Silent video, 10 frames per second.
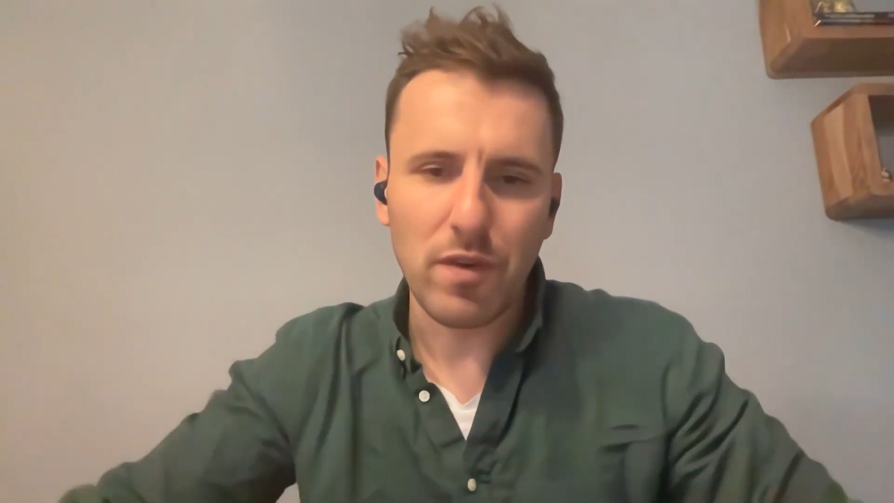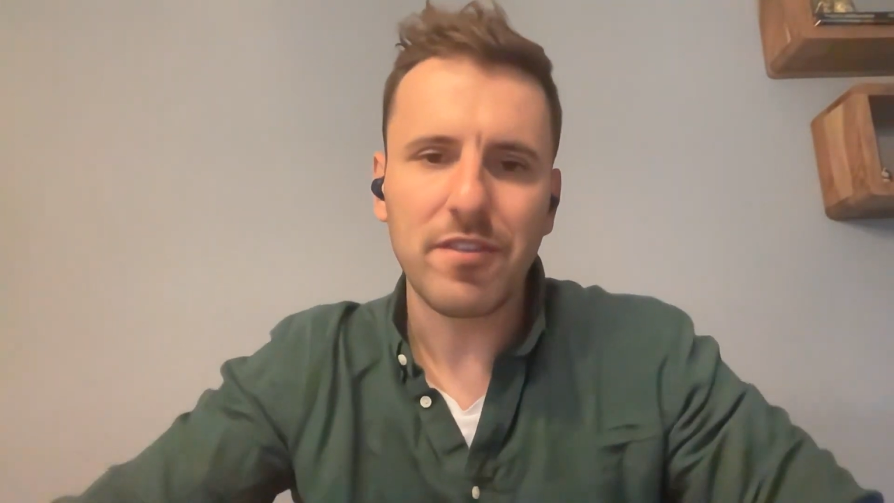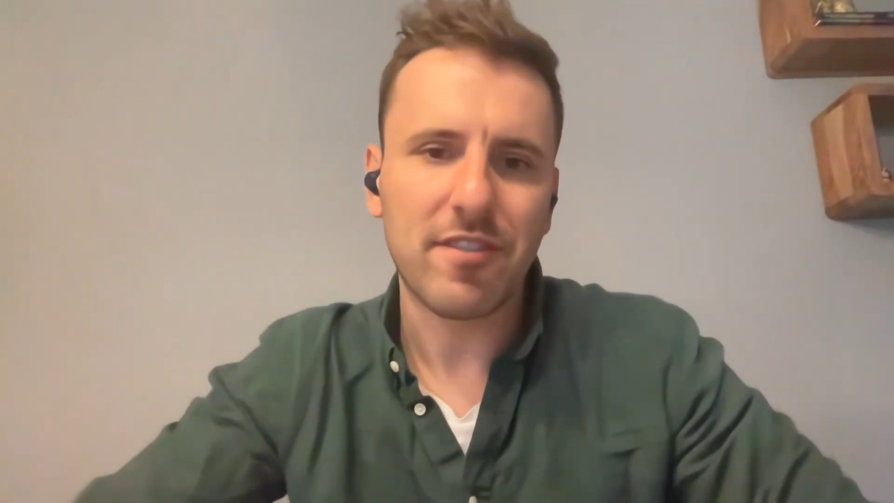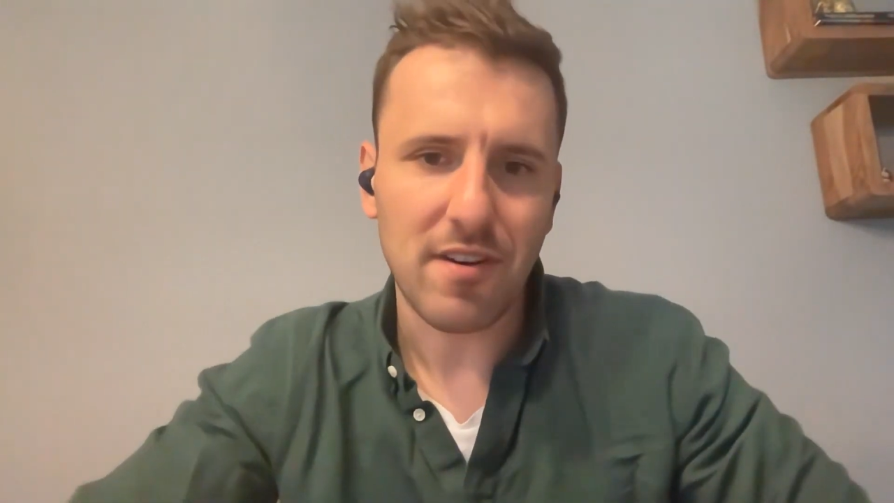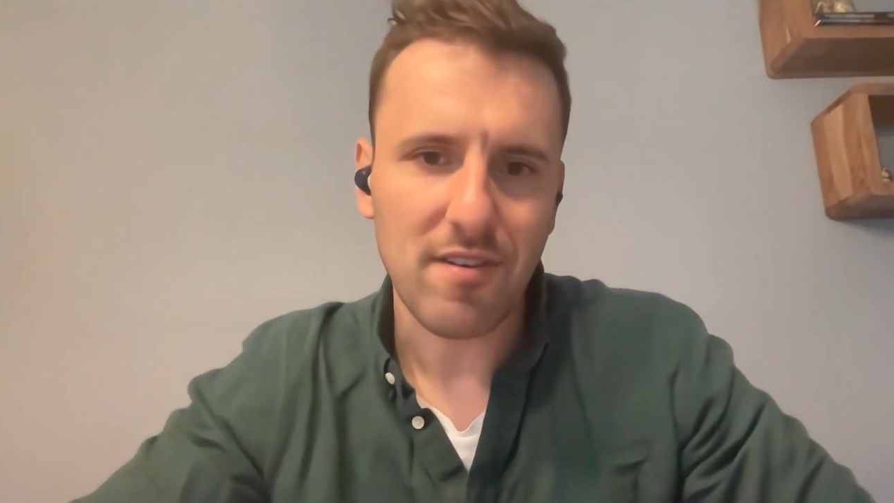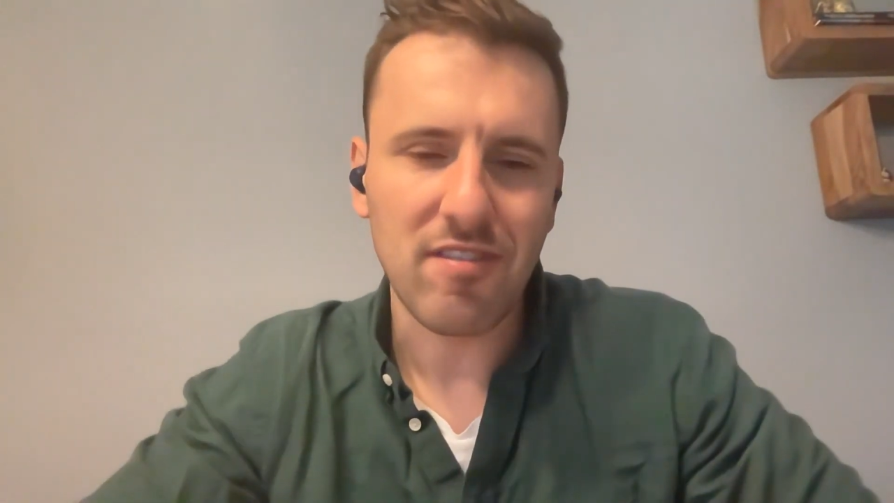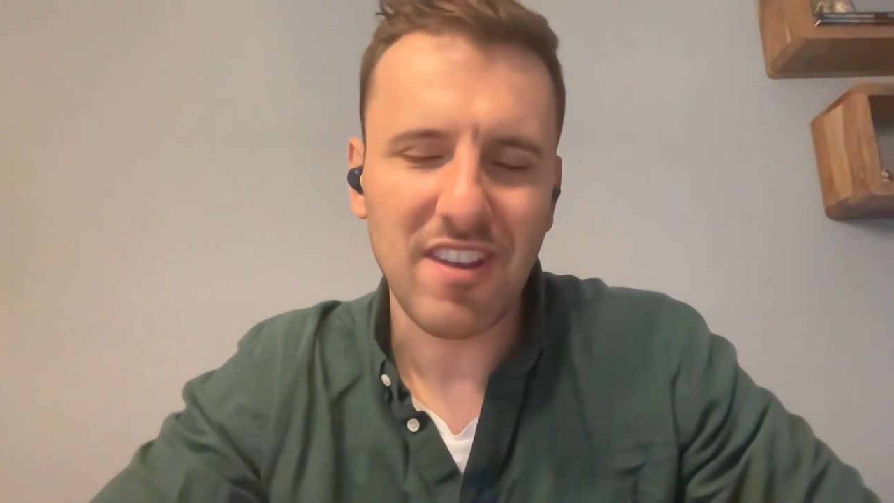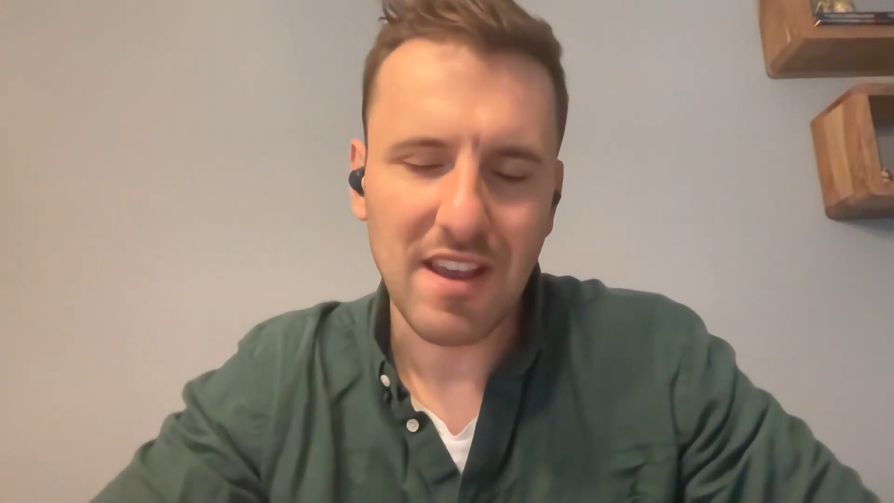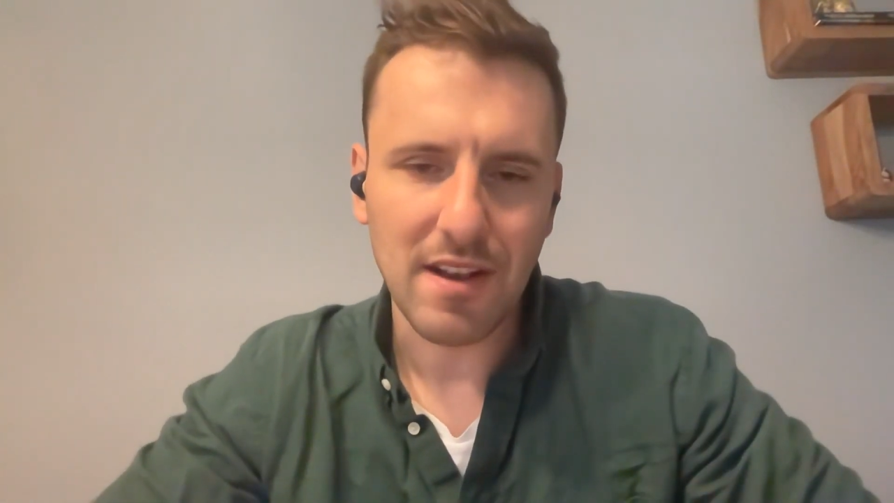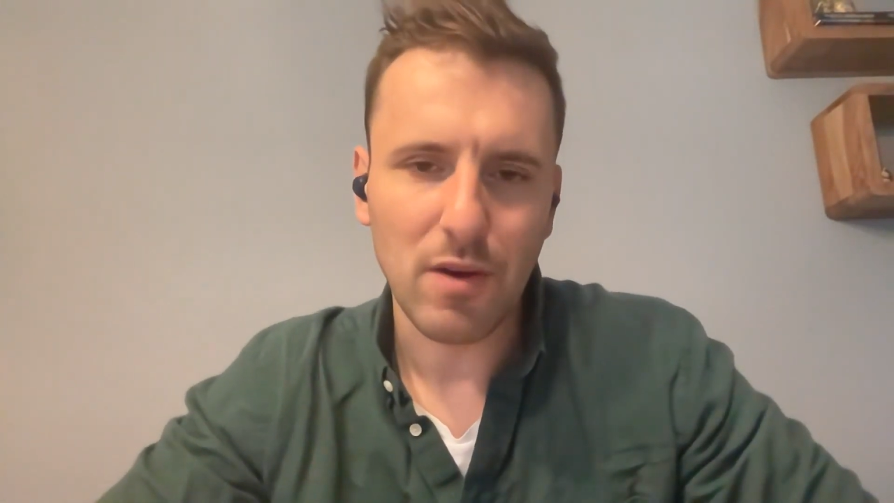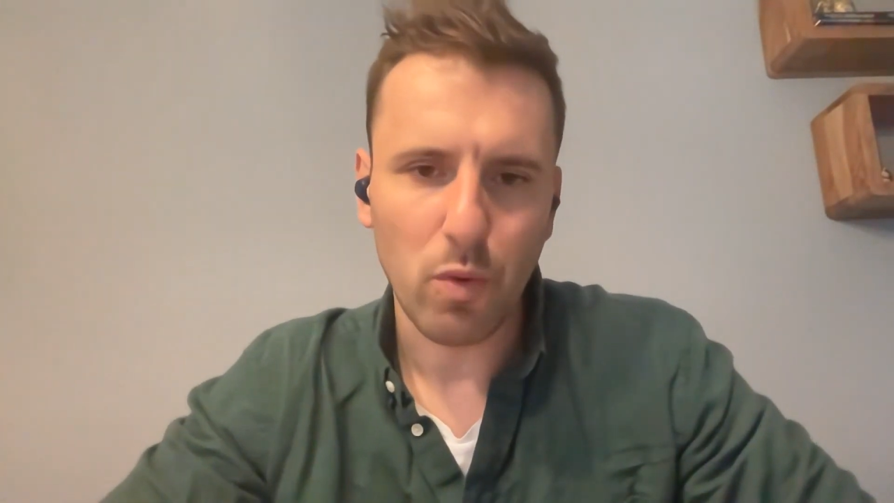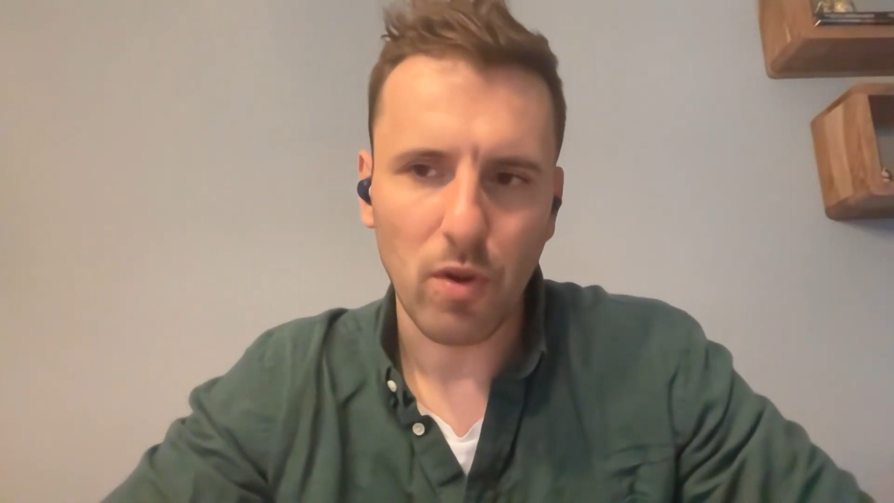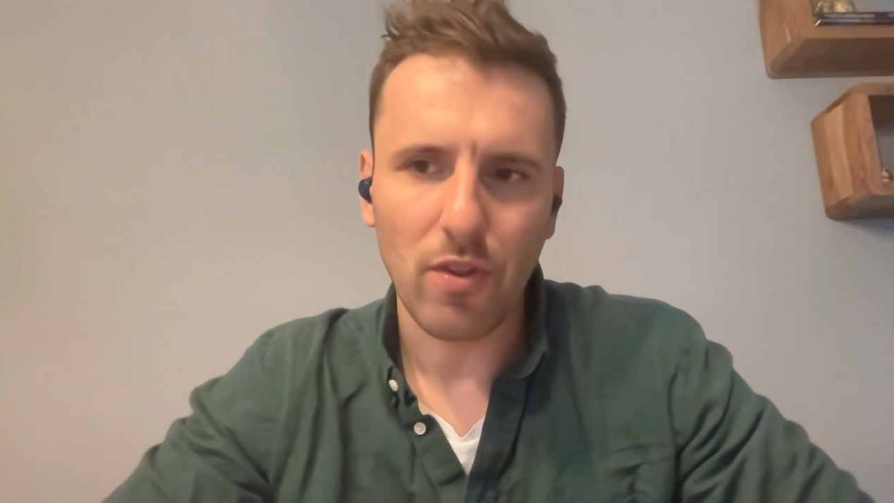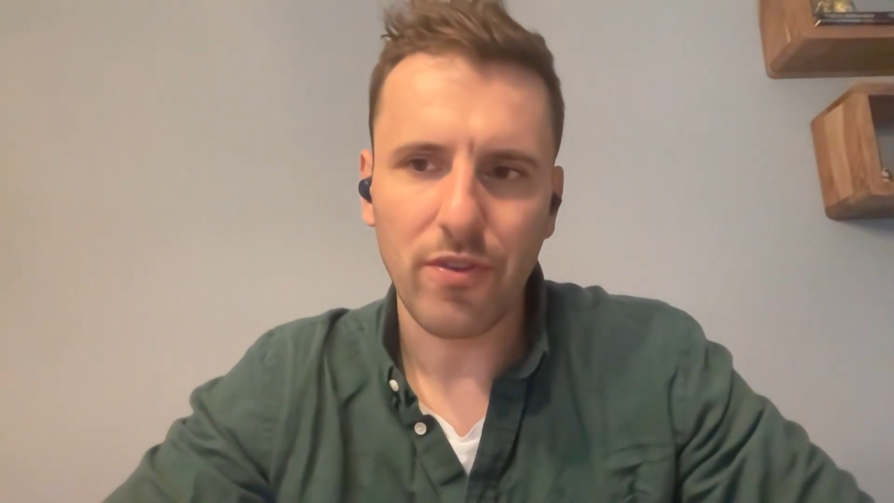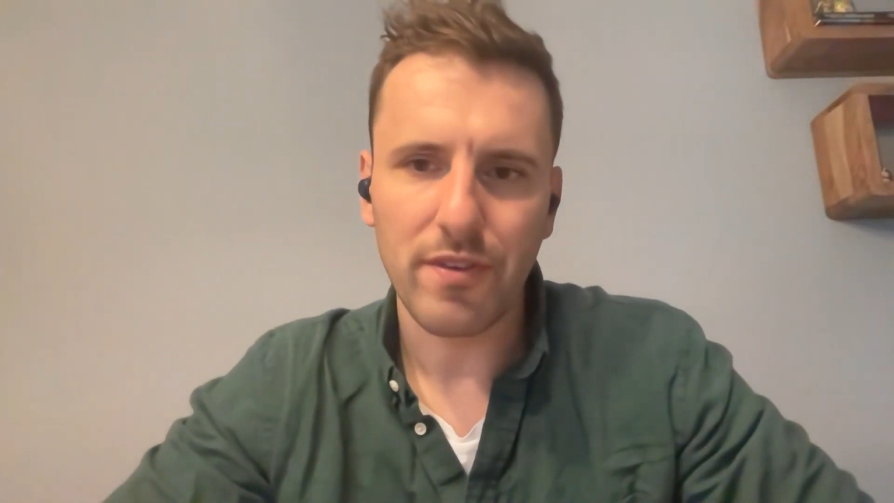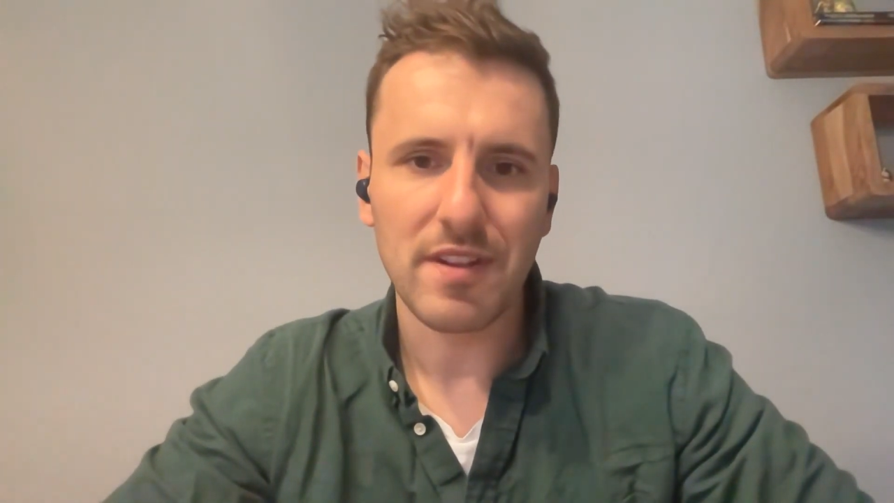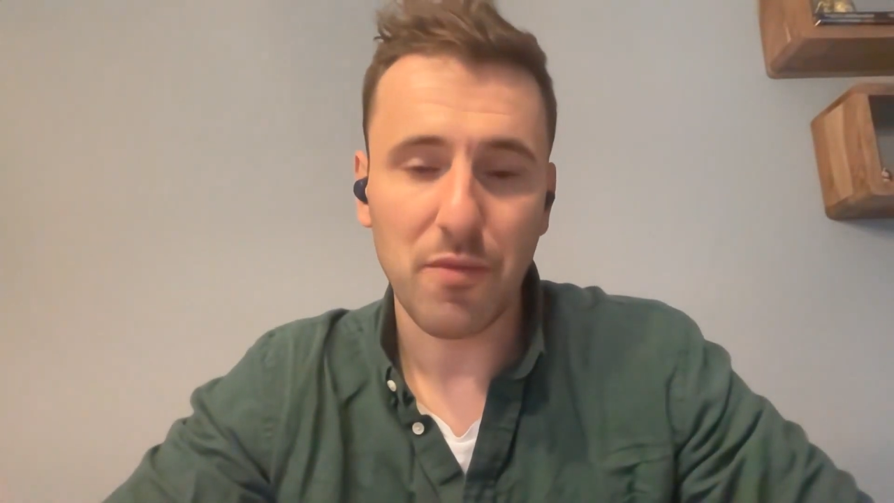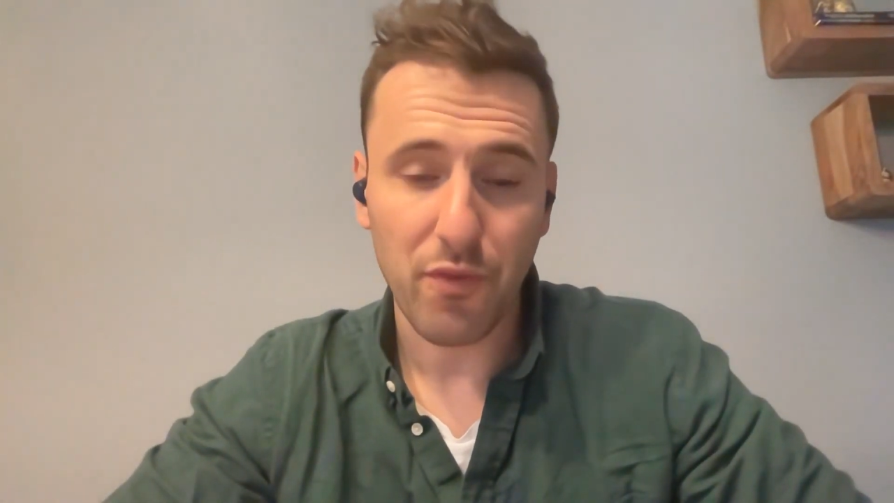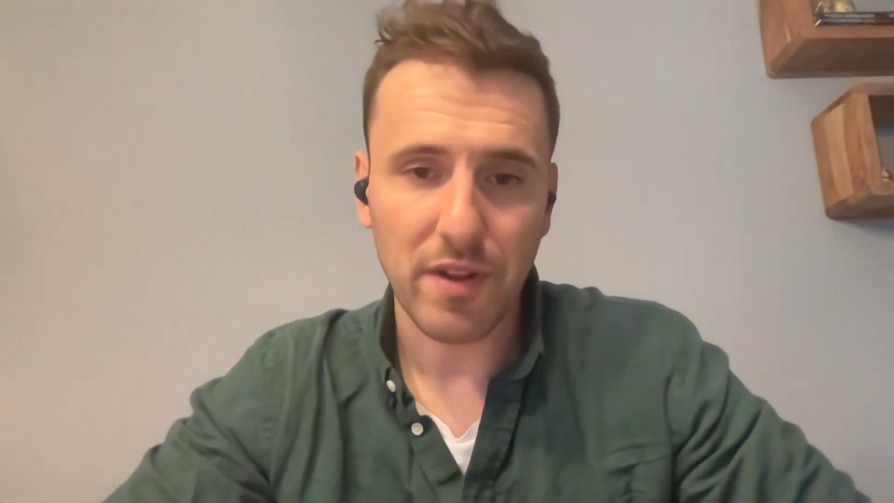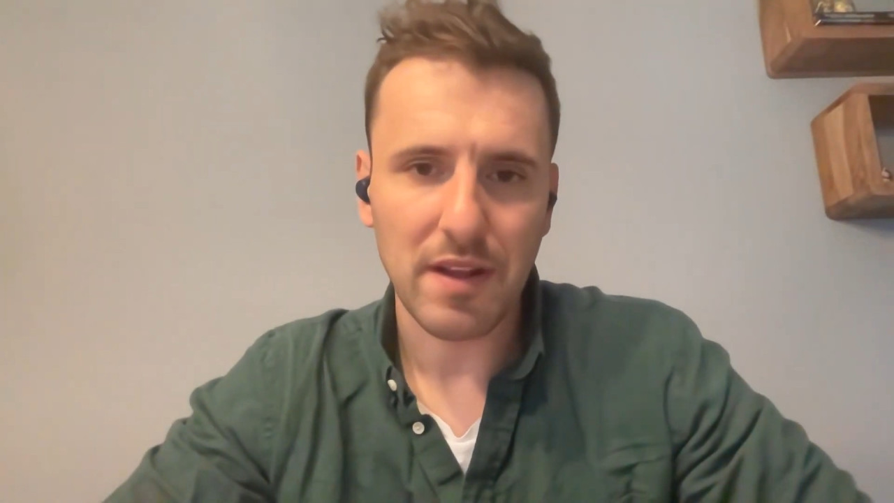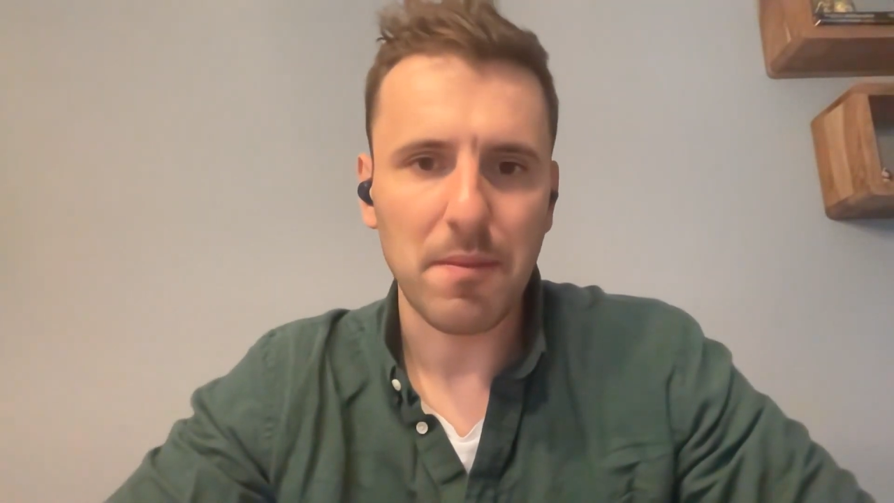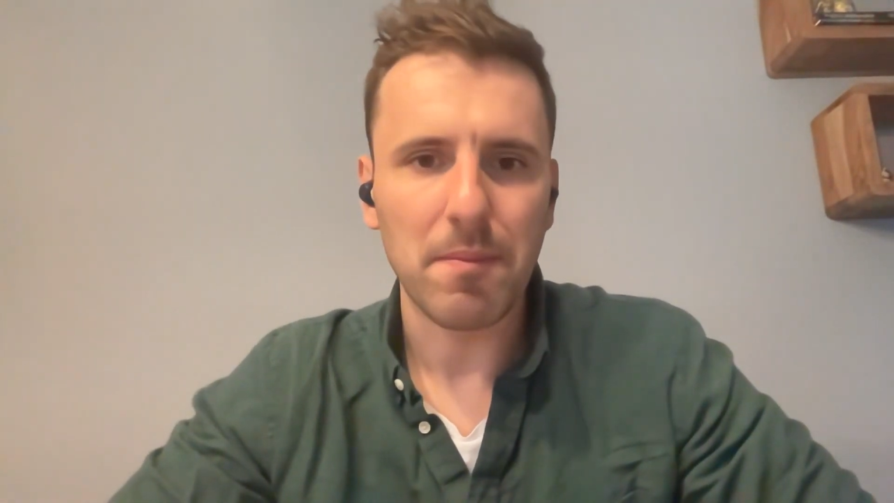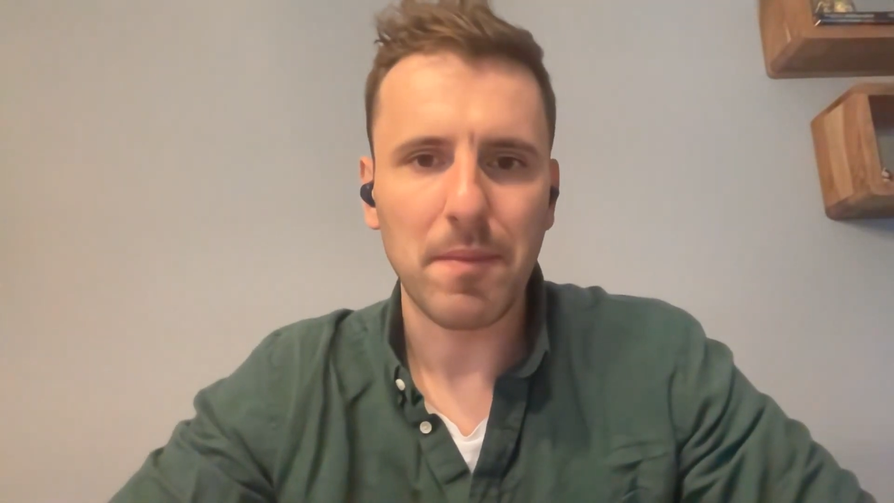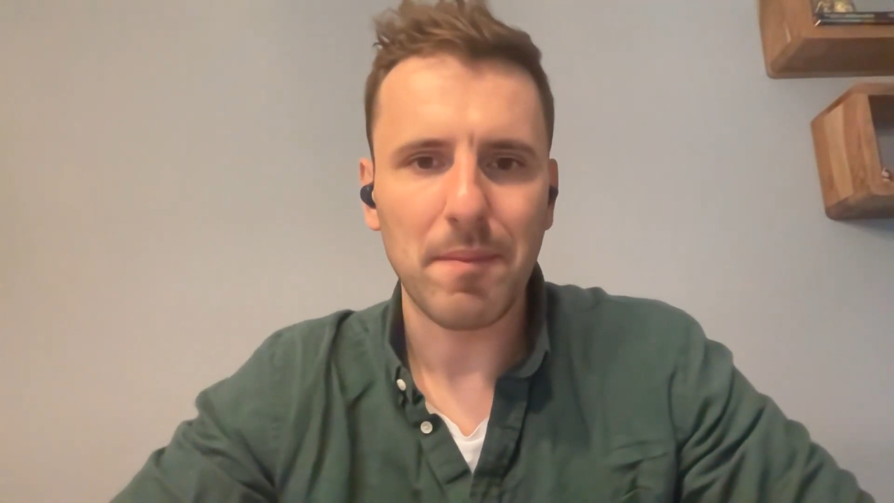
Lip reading: start seeing the world differently.